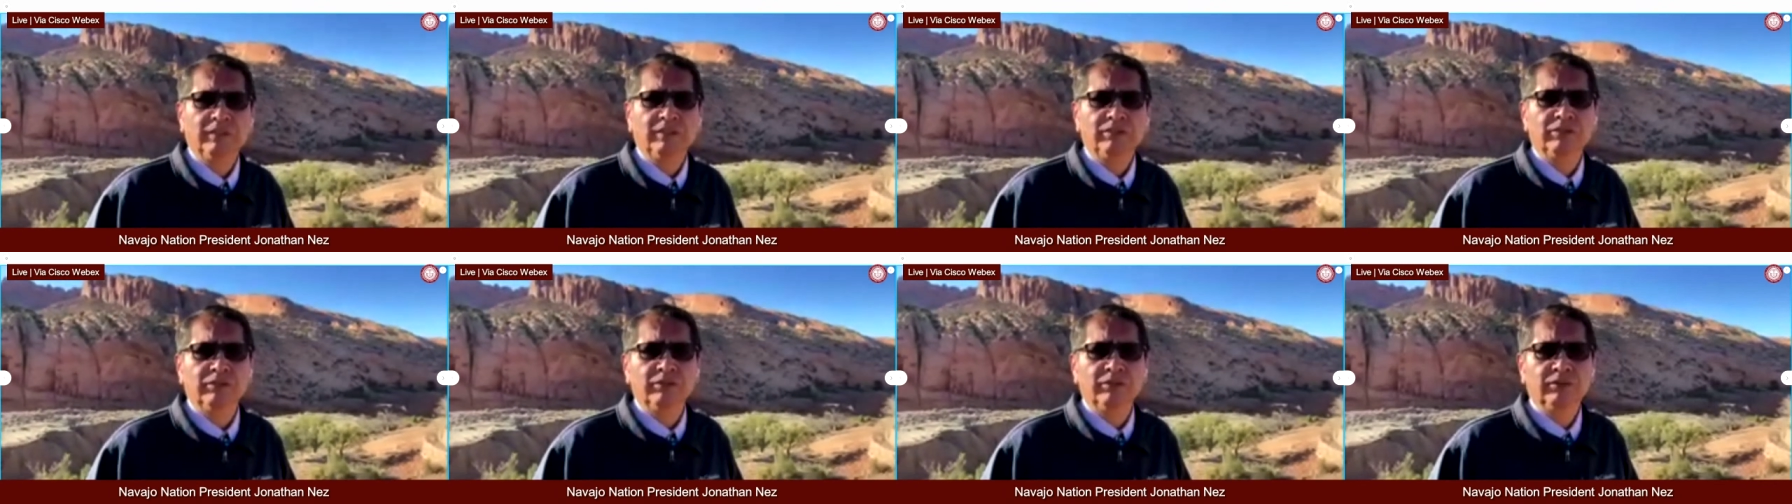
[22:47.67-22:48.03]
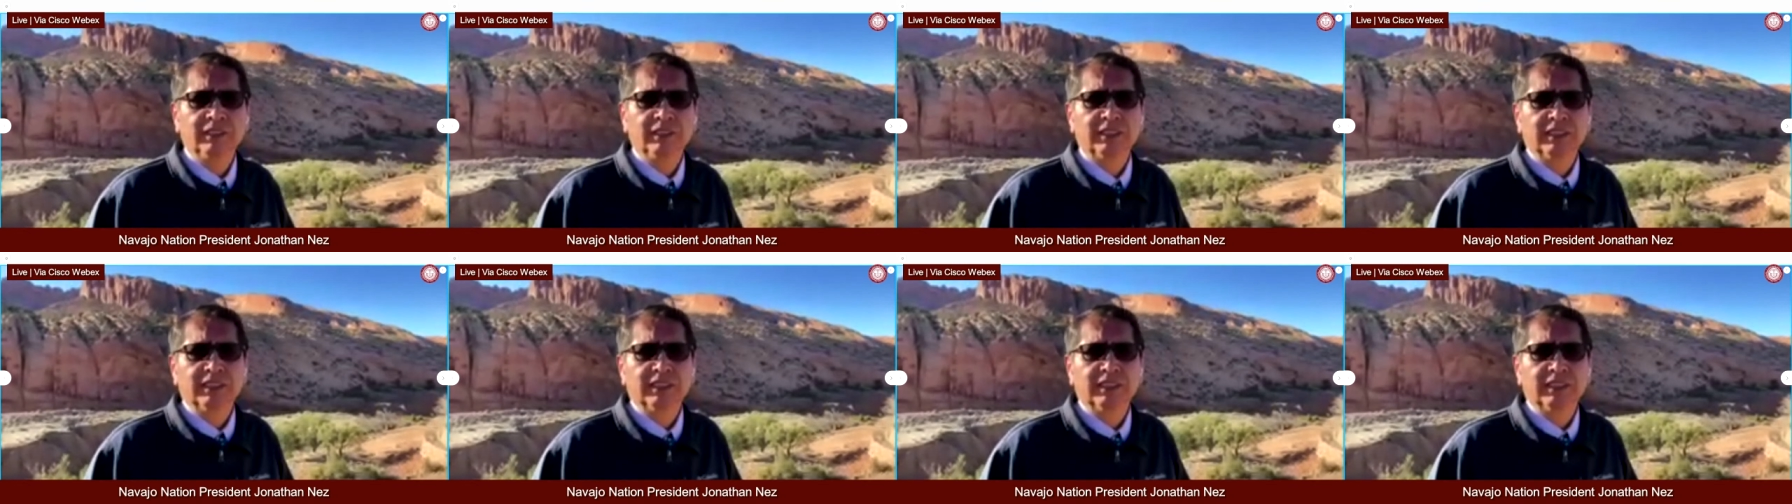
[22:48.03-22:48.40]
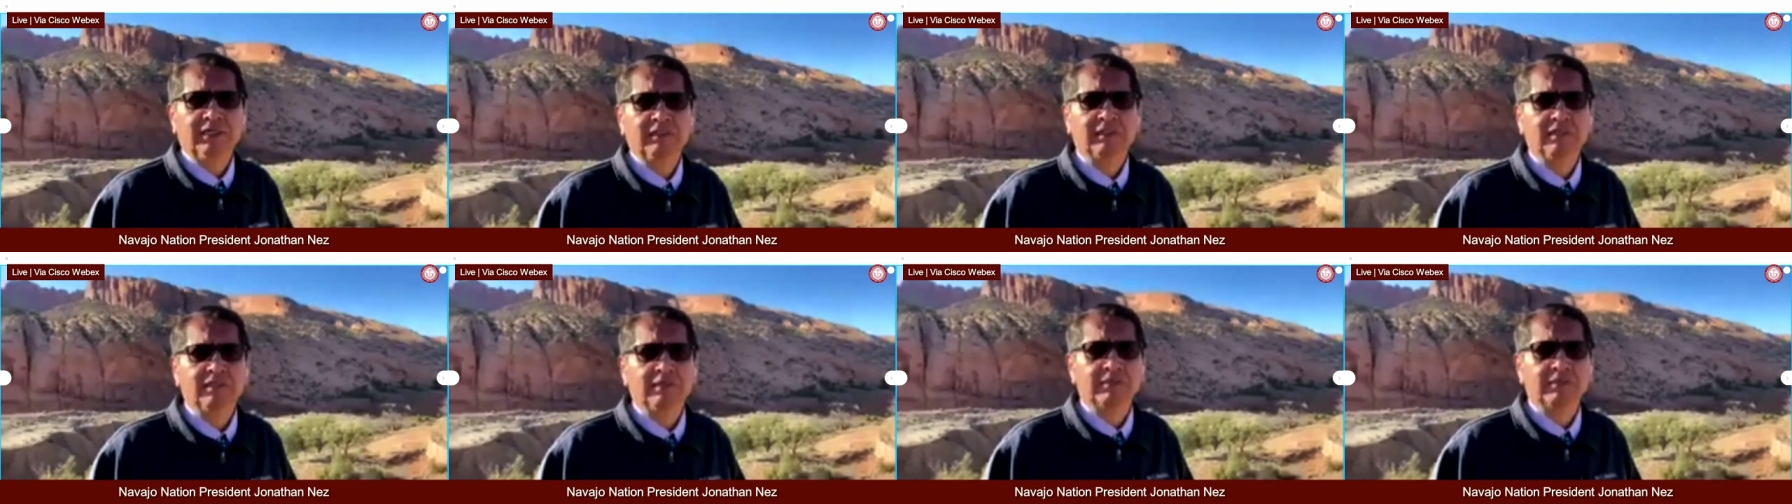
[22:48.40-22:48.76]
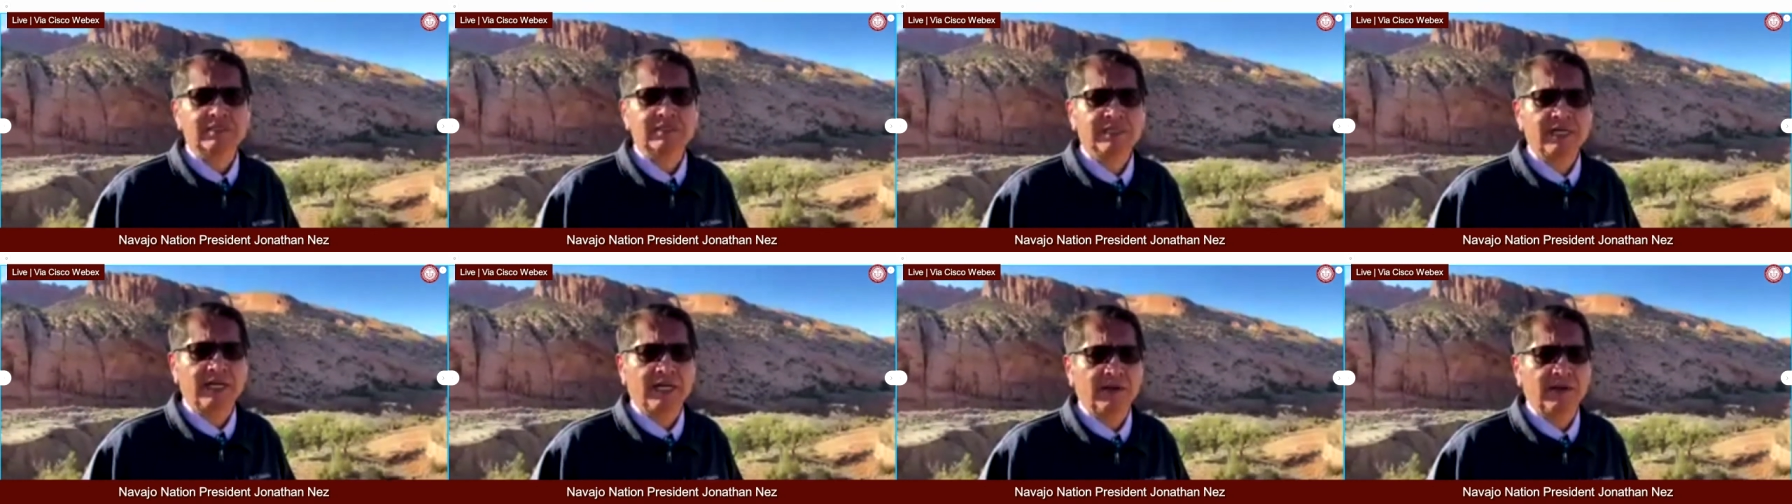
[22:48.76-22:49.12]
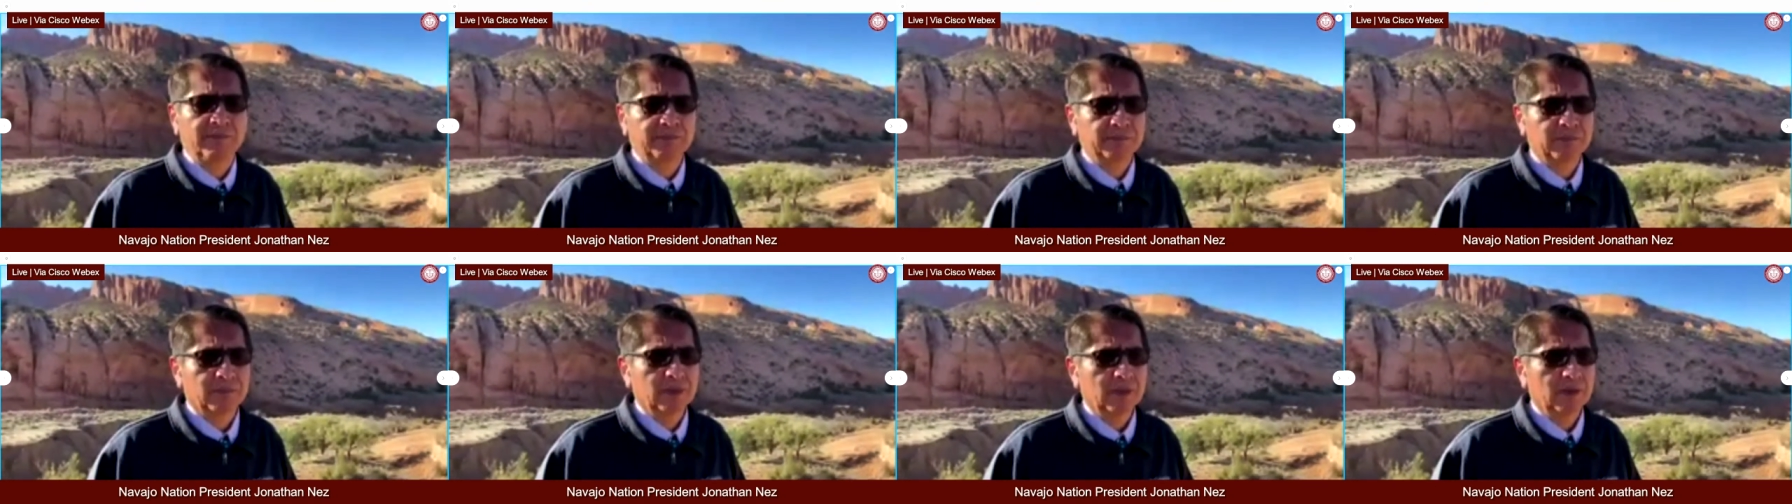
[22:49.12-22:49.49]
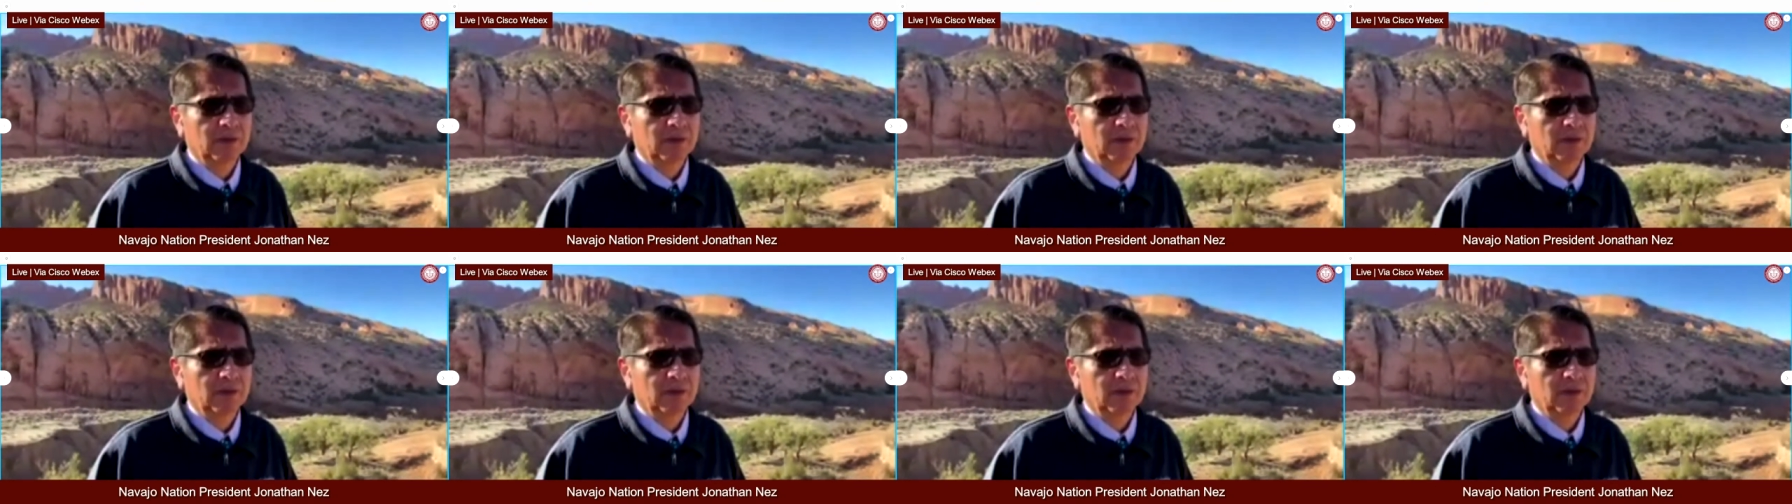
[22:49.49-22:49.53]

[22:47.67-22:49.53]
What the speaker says: we've been doing to keep these numbers down.